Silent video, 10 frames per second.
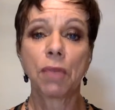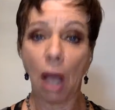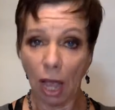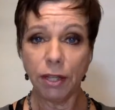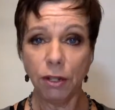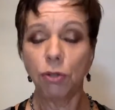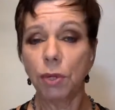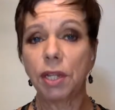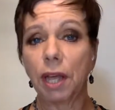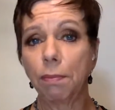I can do a
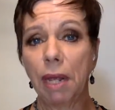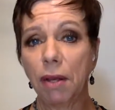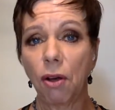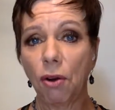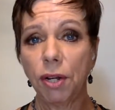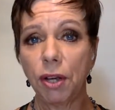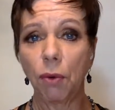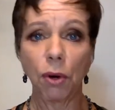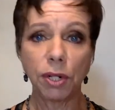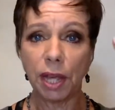10-minute cardio
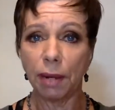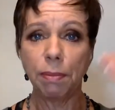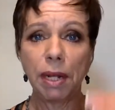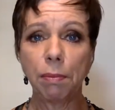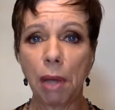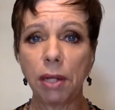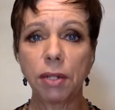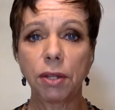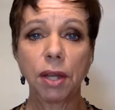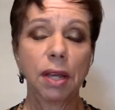or a 10-minute
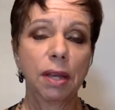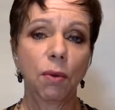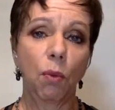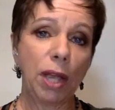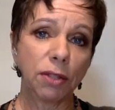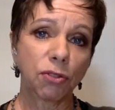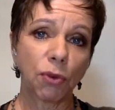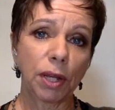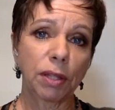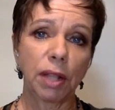body weight
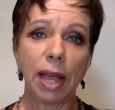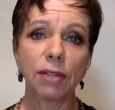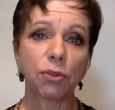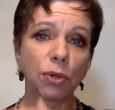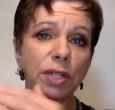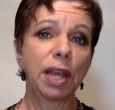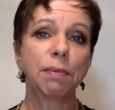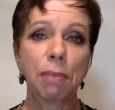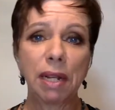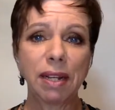strength class or a
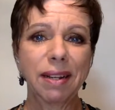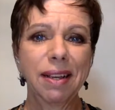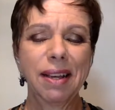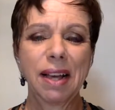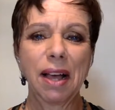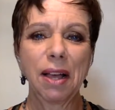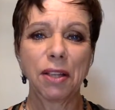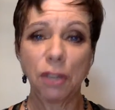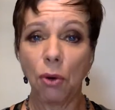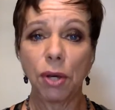10-minute
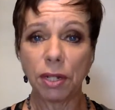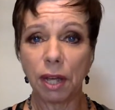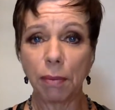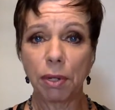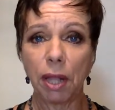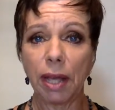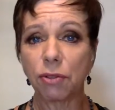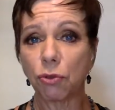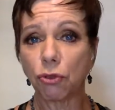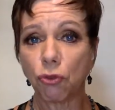yoga type
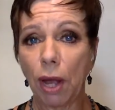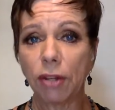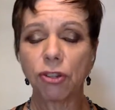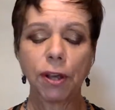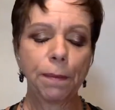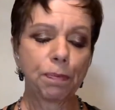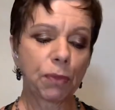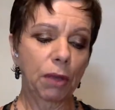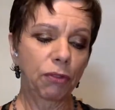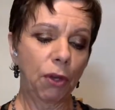class or stretch.
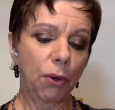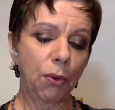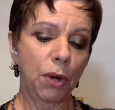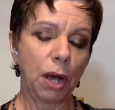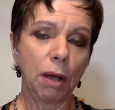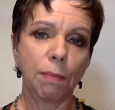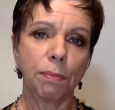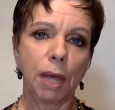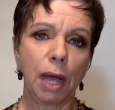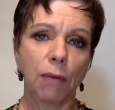So
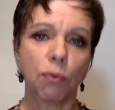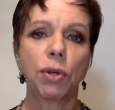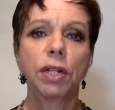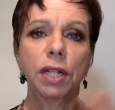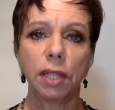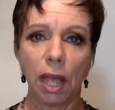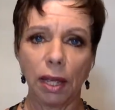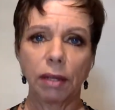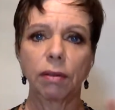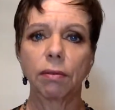I really
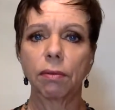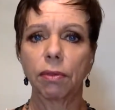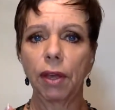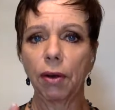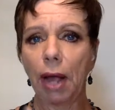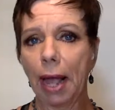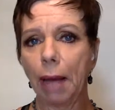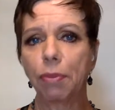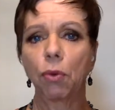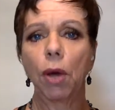like their
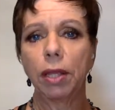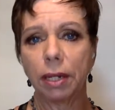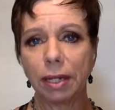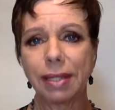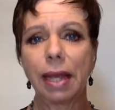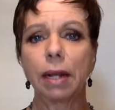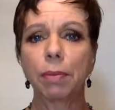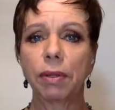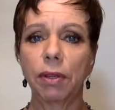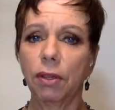app, the way that it's set up.
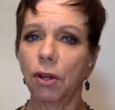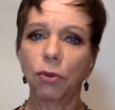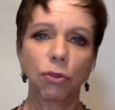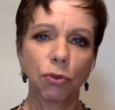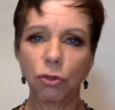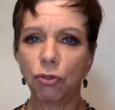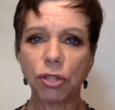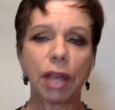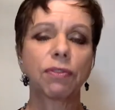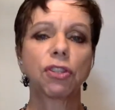You
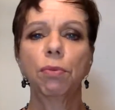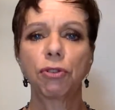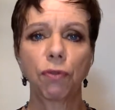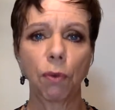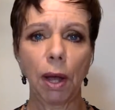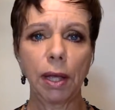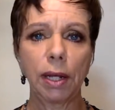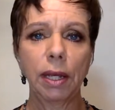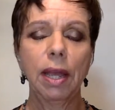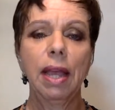just have so much
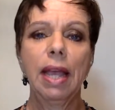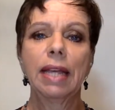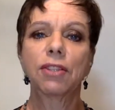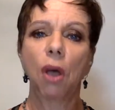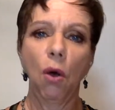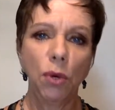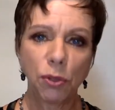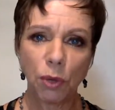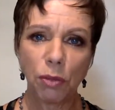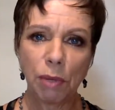variety. It's always
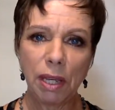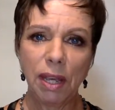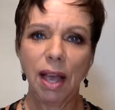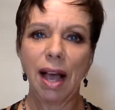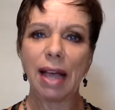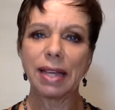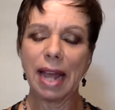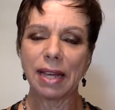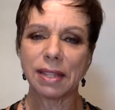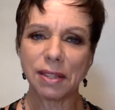with me. I can
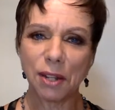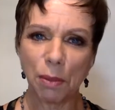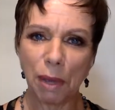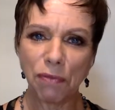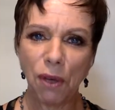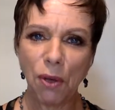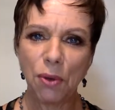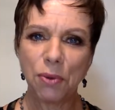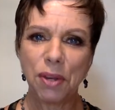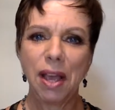access it on my
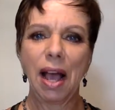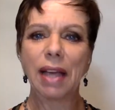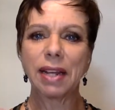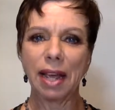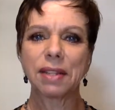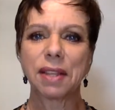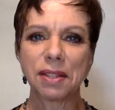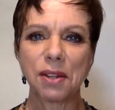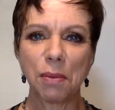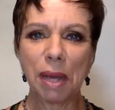phone. I can
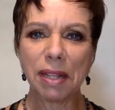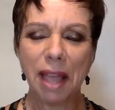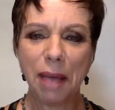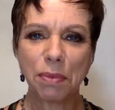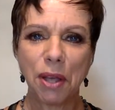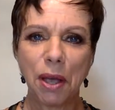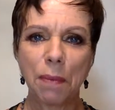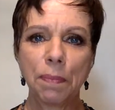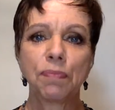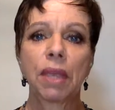access it on my
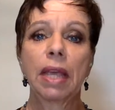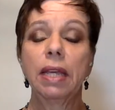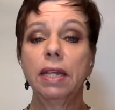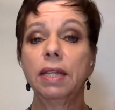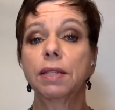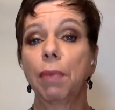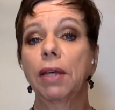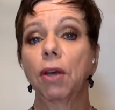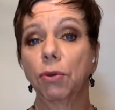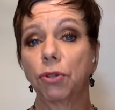laptop. It is my
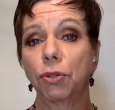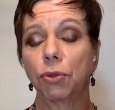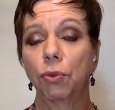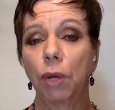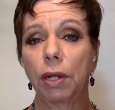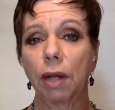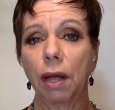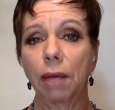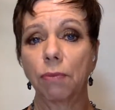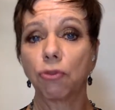go-to when
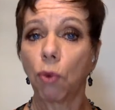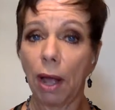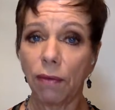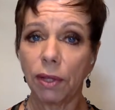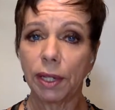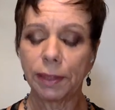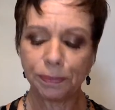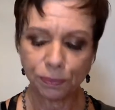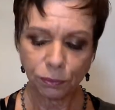I'm traveling.